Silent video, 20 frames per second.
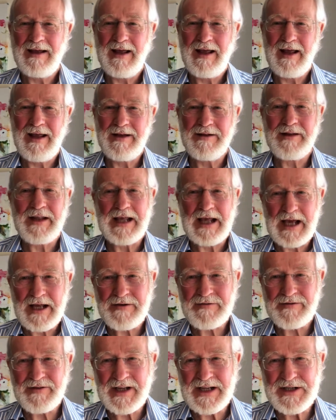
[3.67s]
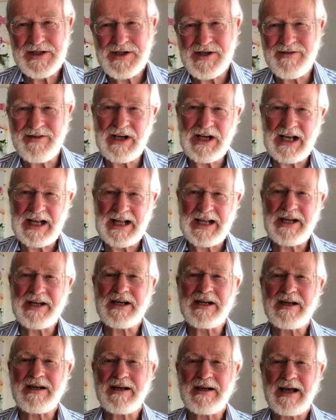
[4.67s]
in the advent of a
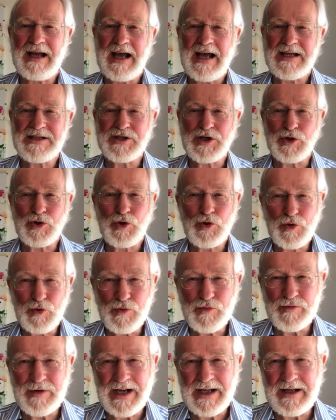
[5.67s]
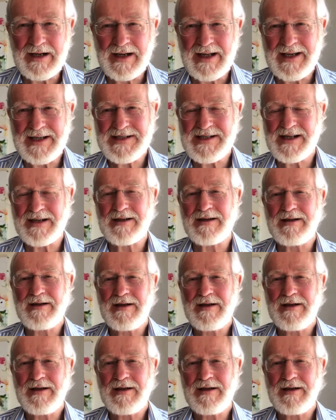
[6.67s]
leader as a good regulator